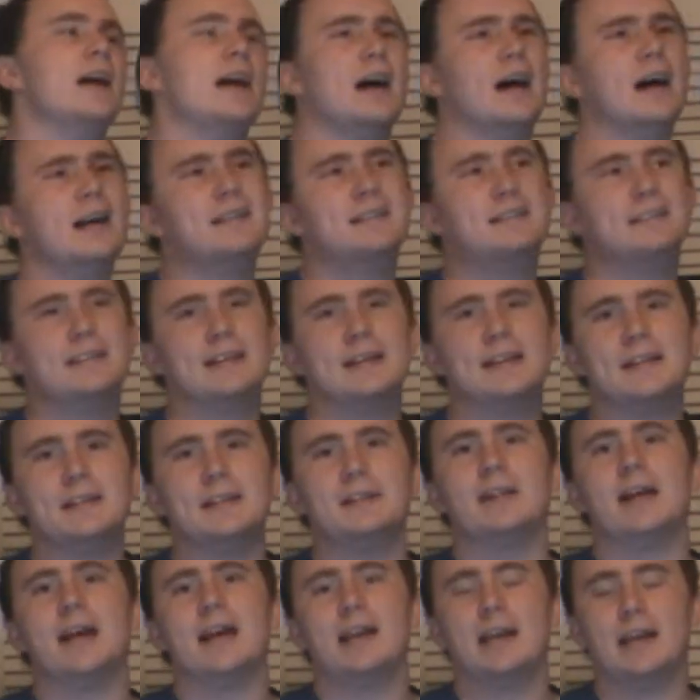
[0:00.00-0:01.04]
I
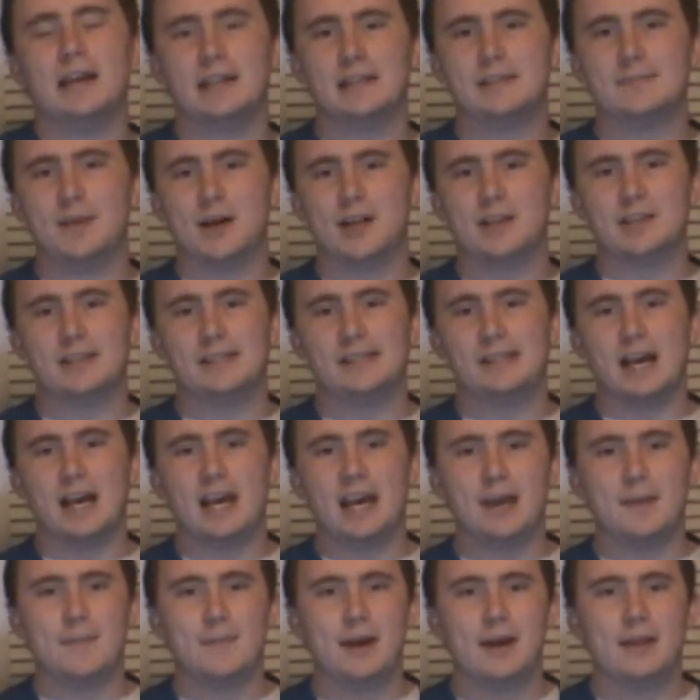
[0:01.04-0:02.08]
didn't like it as much as
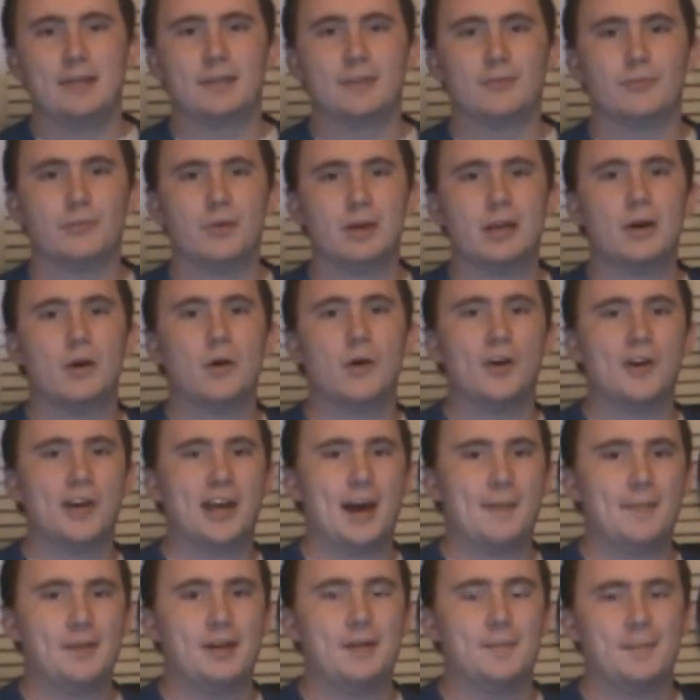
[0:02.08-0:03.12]
Iron Man 3 or
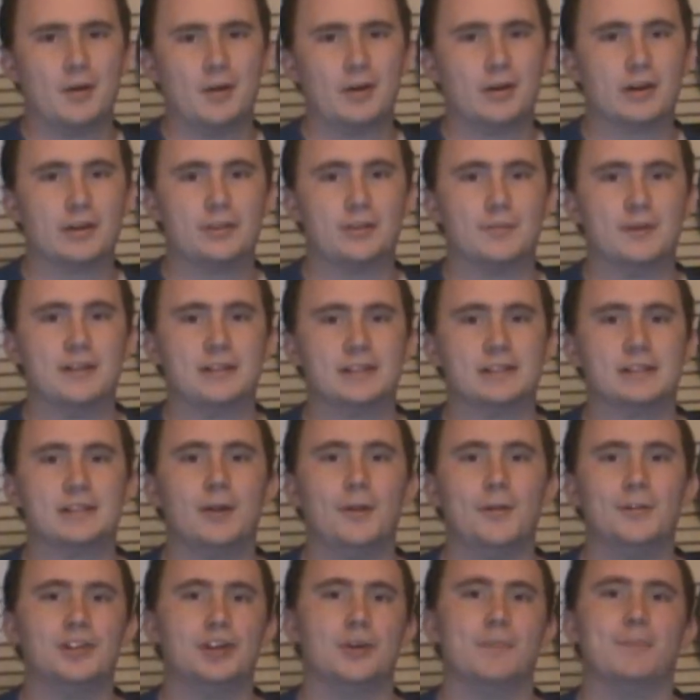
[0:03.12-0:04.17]
Captain America the Winter
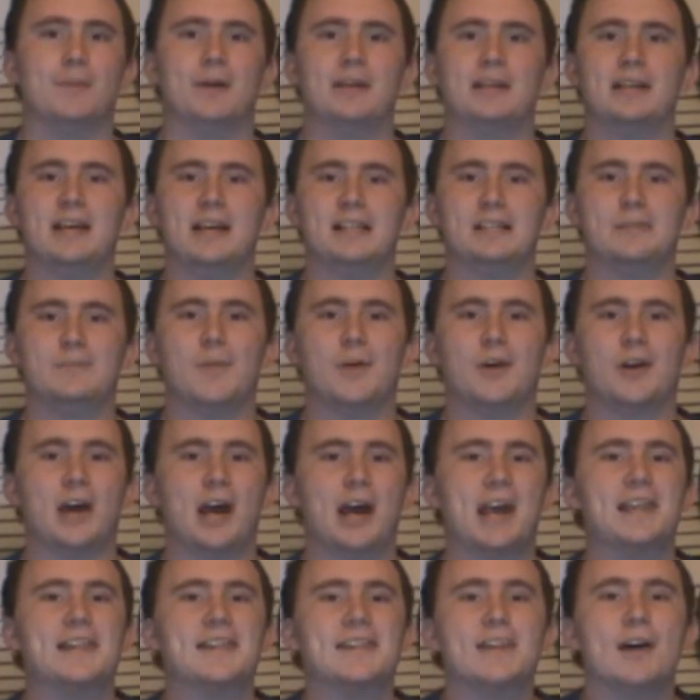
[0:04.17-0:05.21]
Soldier, but guess what?
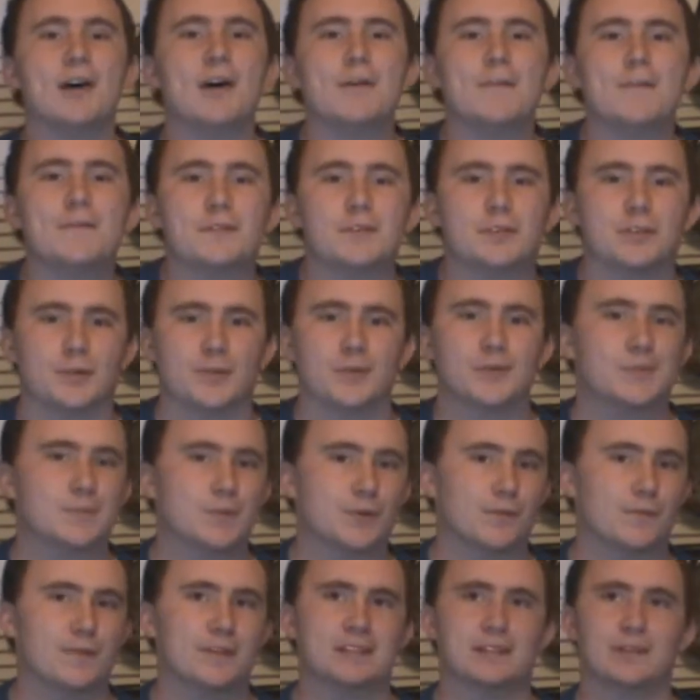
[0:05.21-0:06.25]
I loved those
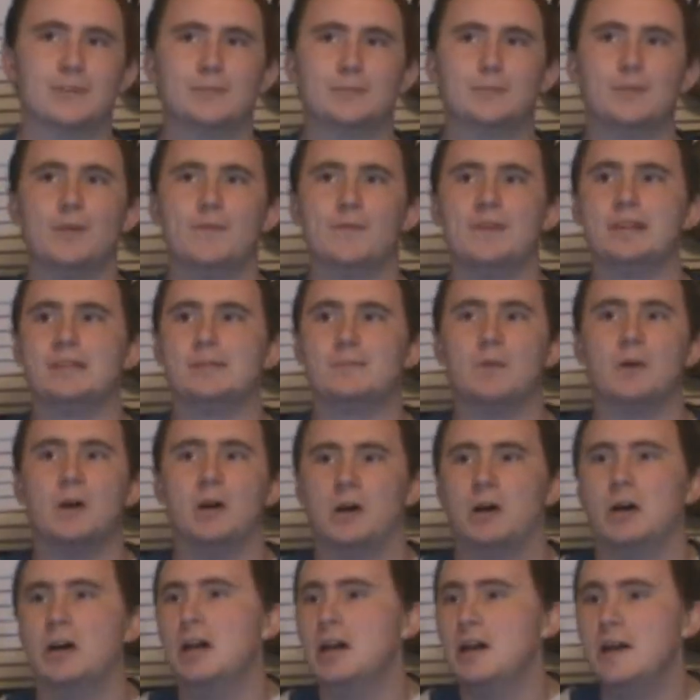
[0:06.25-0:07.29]
movies. Those movies
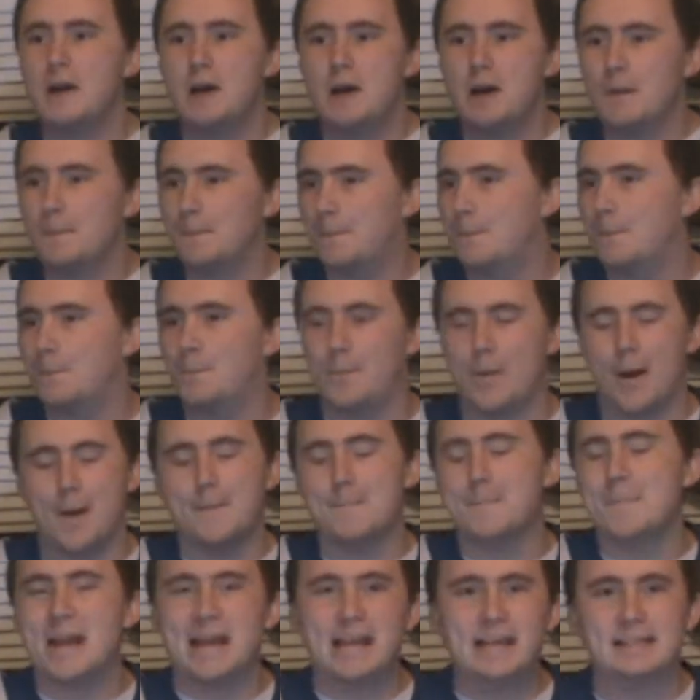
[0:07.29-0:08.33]
were
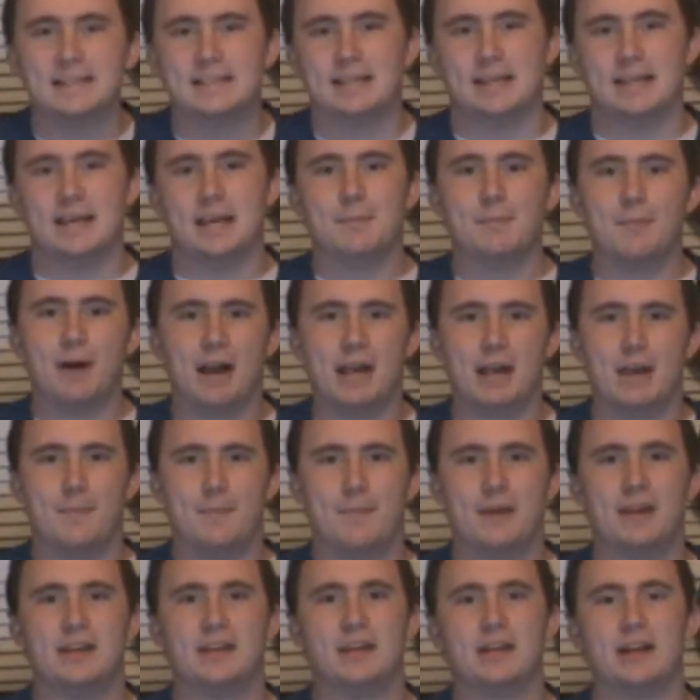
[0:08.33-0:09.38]
amazing in my
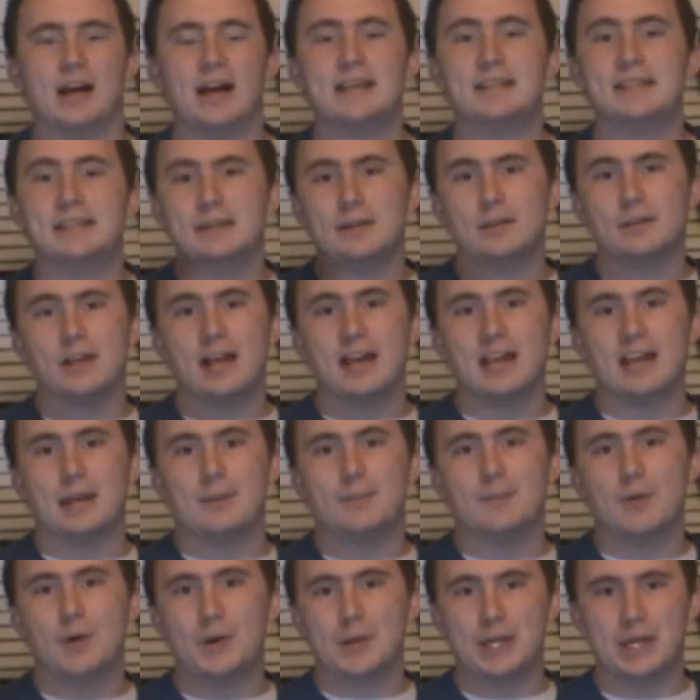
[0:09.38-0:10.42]
opinion. I still like
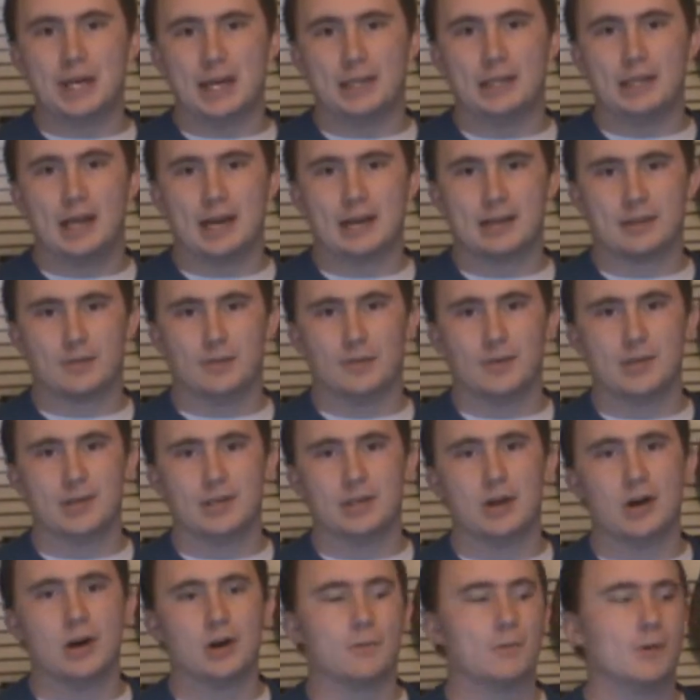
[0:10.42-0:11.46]
it more than I liked Thor the
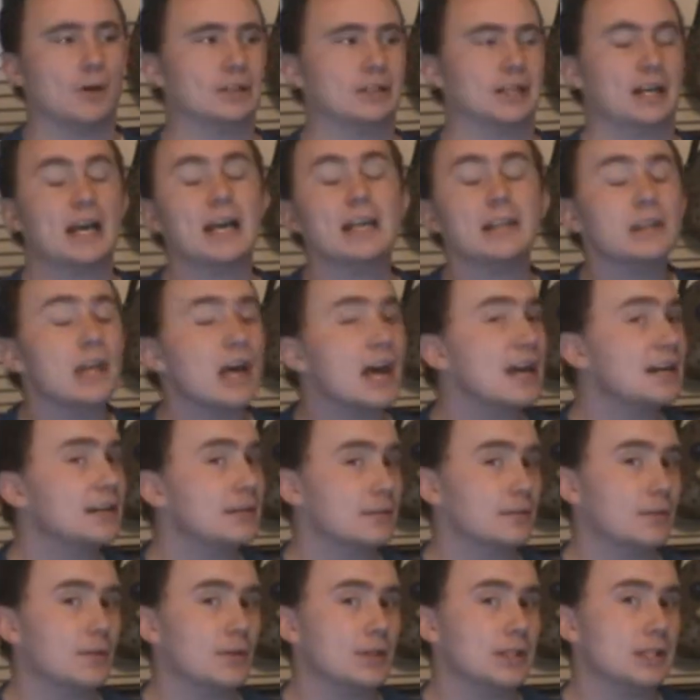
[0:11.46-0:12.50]
Dark World, and I liked
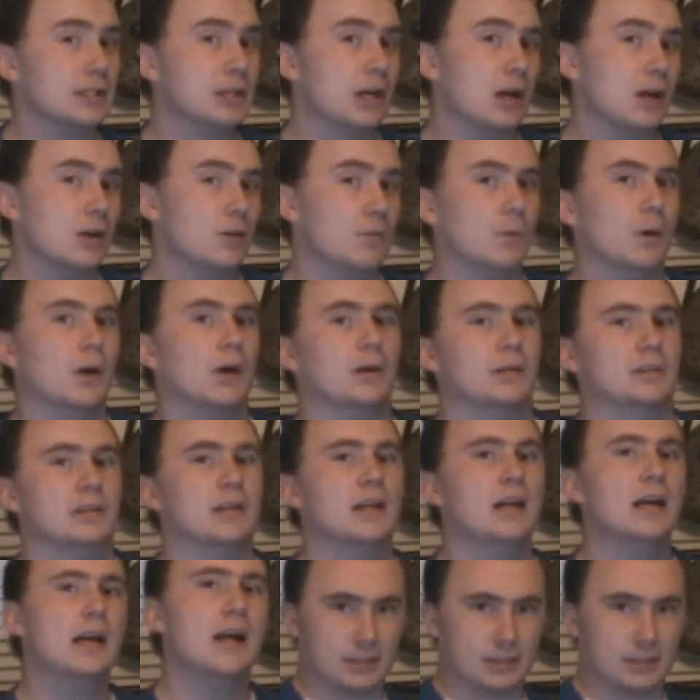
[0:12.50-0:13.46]
Thor the Dark World.